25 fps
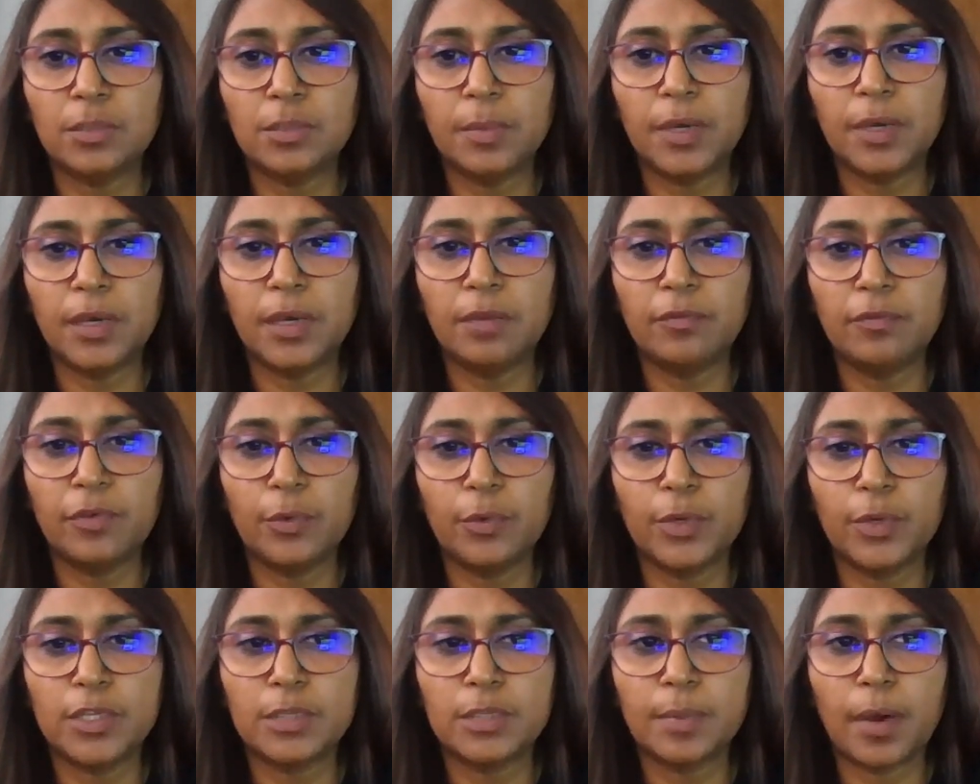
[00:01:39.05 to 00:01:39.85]
to be
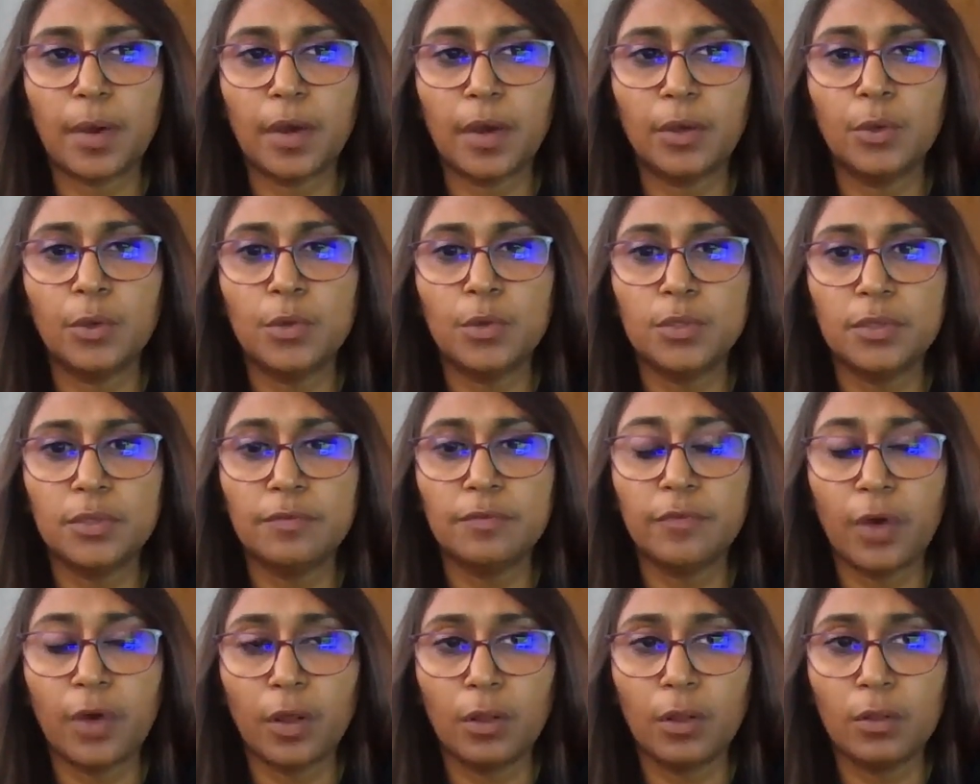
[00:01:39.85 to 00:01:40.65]
influenced by who's
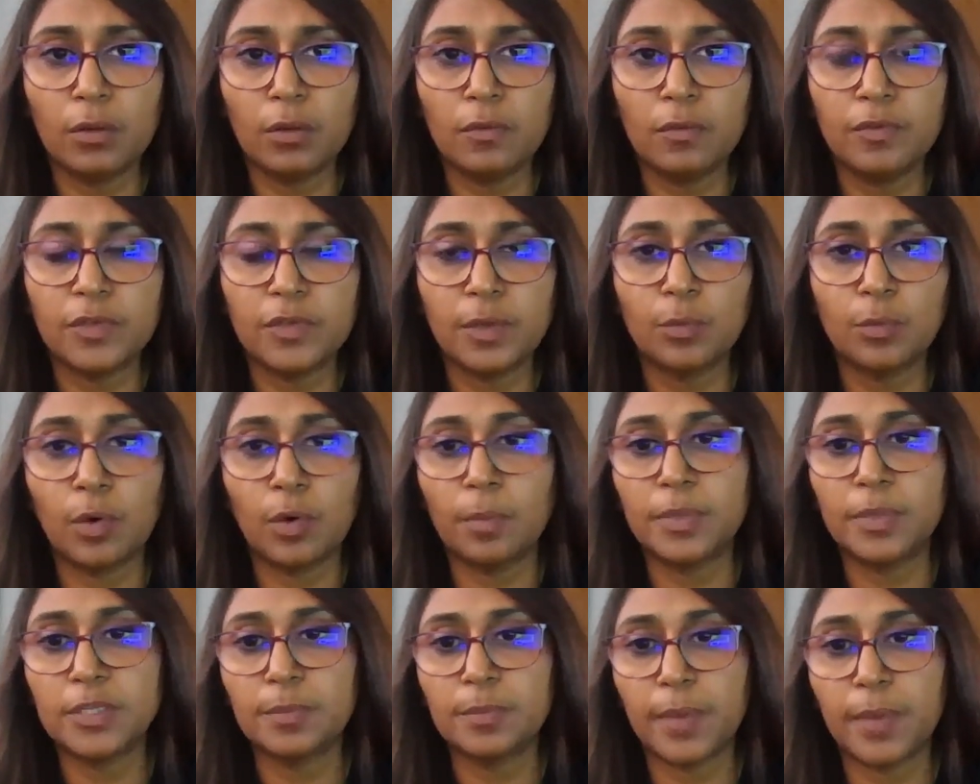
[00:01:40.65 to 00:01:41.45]
involved and
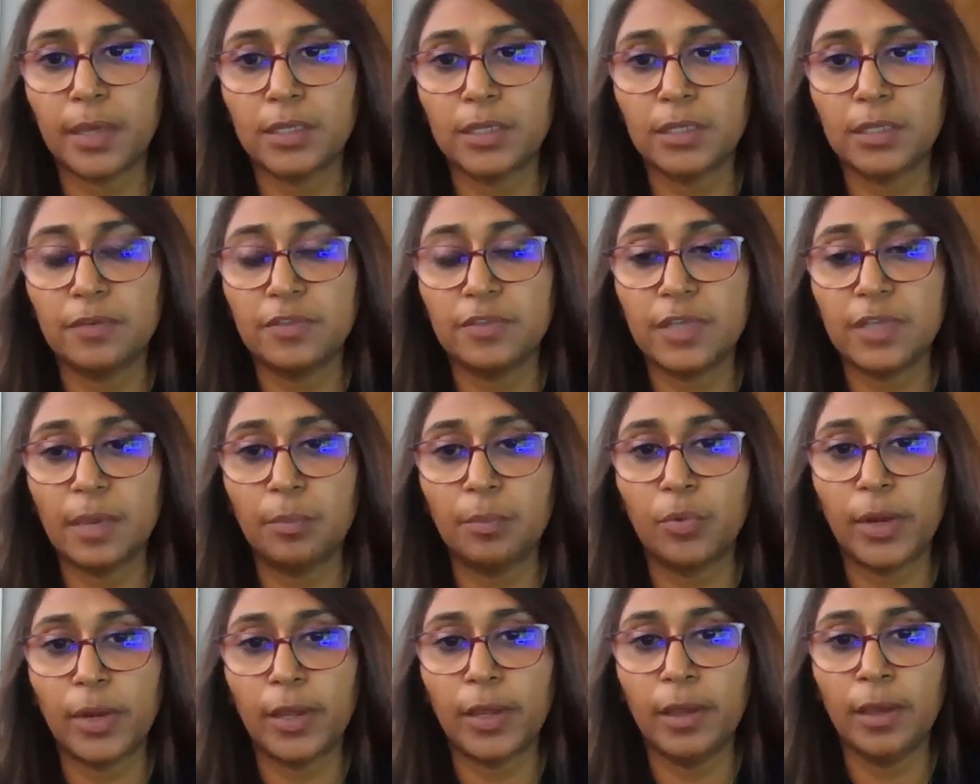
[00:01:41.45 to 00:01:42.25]
what perspectives they
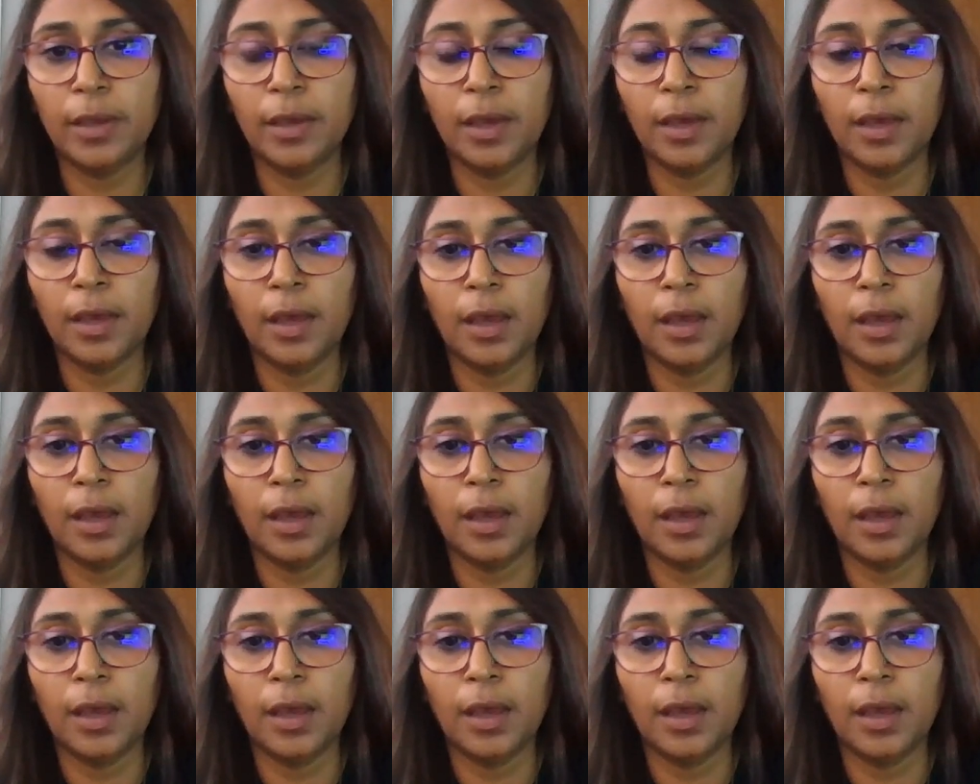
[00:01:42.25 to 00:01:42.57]
bring,